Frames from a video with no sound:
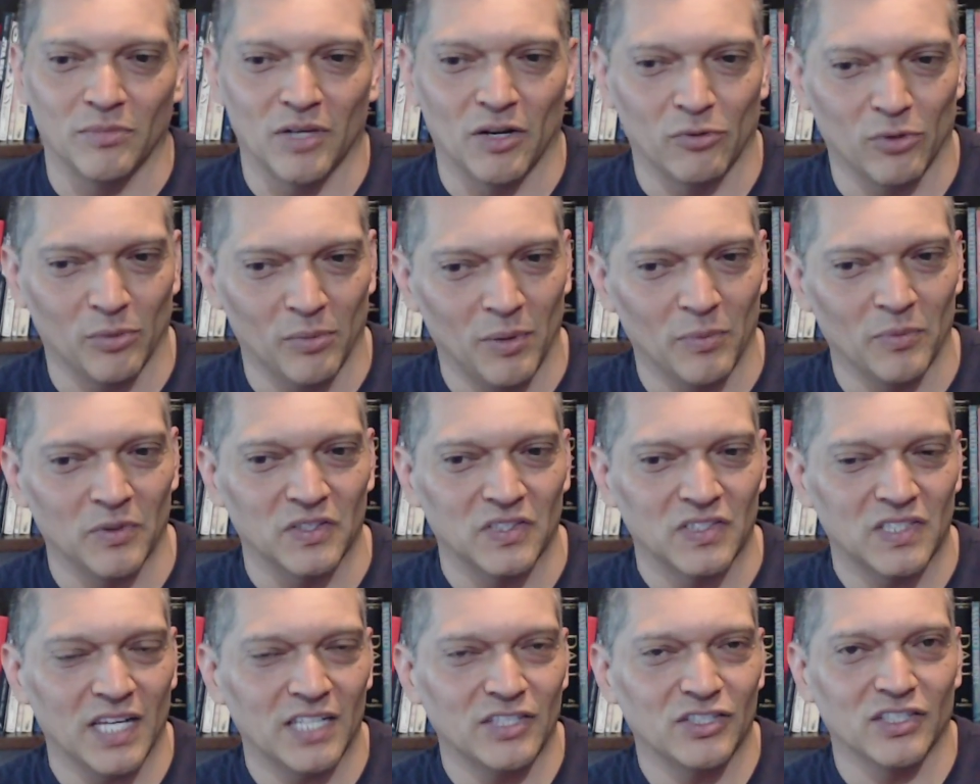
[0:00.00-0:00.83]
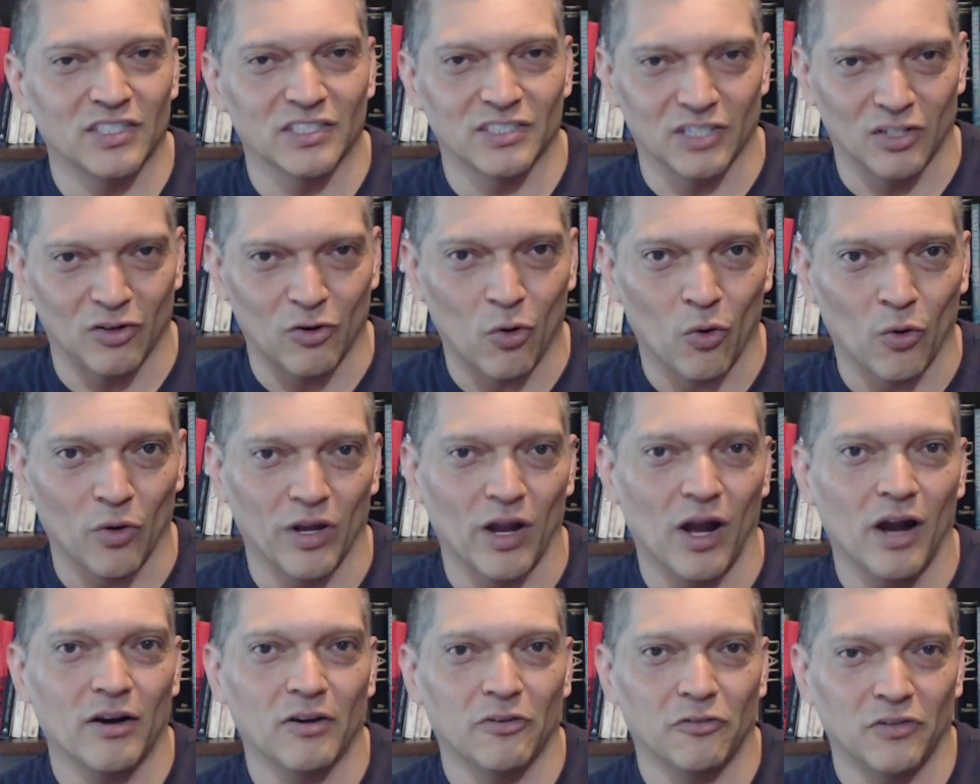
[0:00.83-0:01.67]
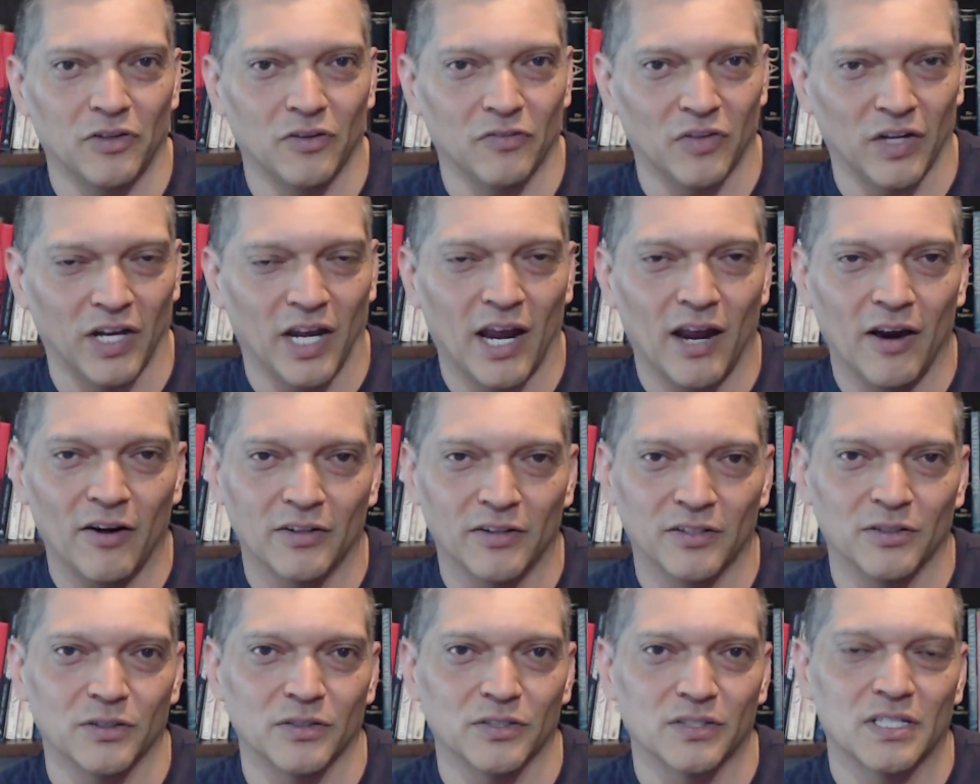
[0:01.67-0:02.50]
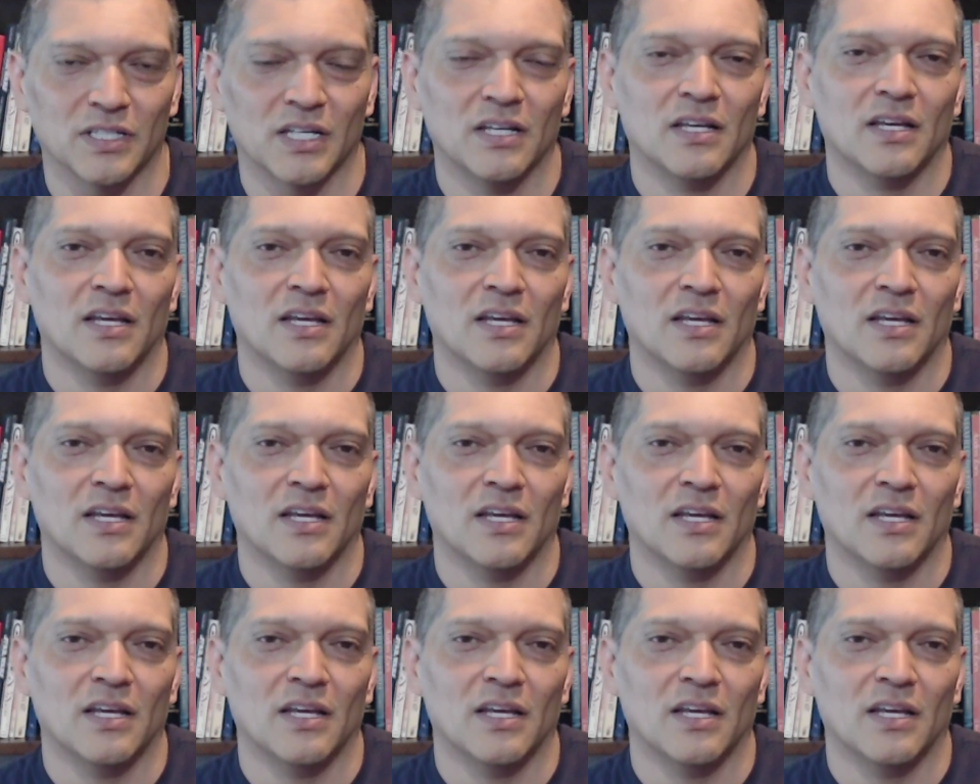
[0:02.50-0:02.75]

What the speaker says: Now, remember, the staging is the choreography of the characters,